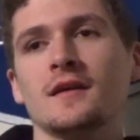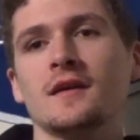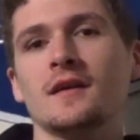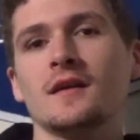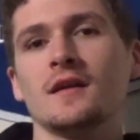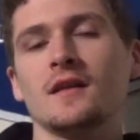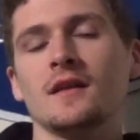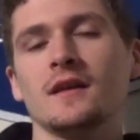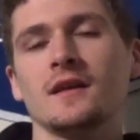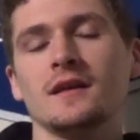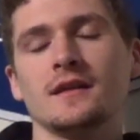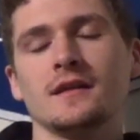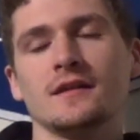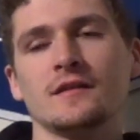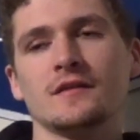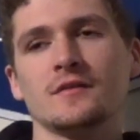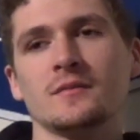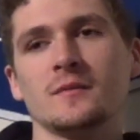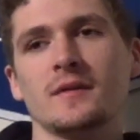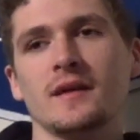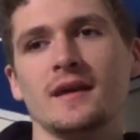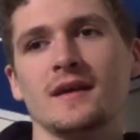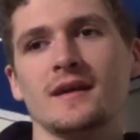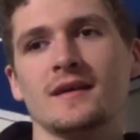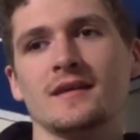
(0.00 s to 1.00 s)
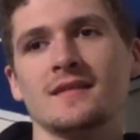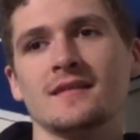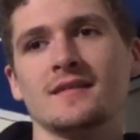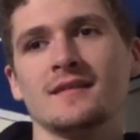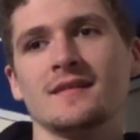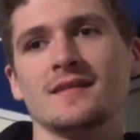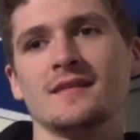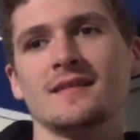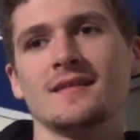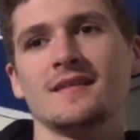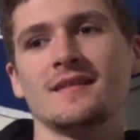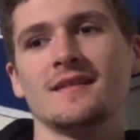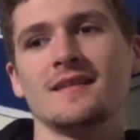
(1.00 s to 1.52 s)
Cledus, man.
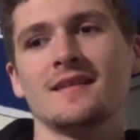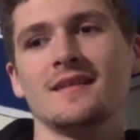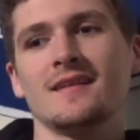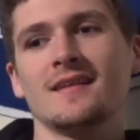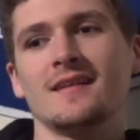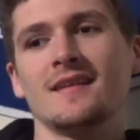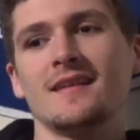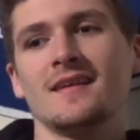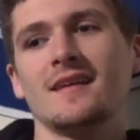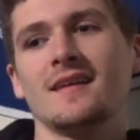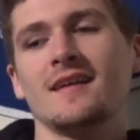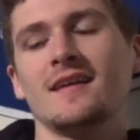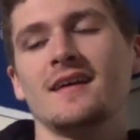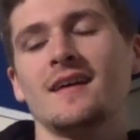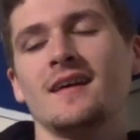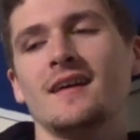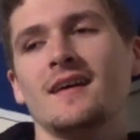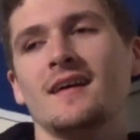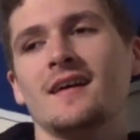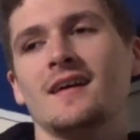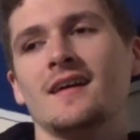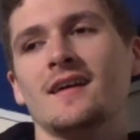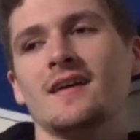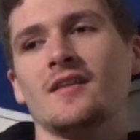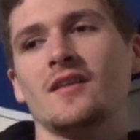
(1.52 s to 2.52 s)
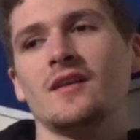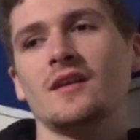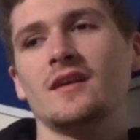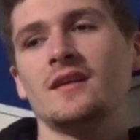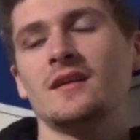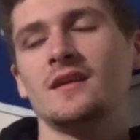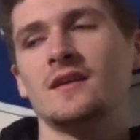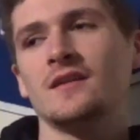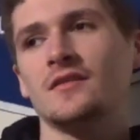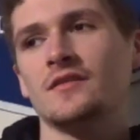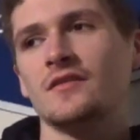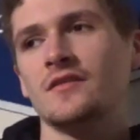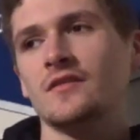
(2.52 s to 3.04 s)

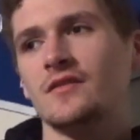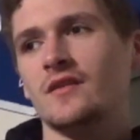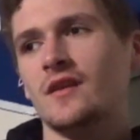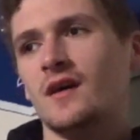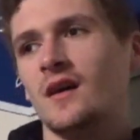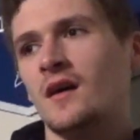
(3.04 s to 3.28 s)
Cledus,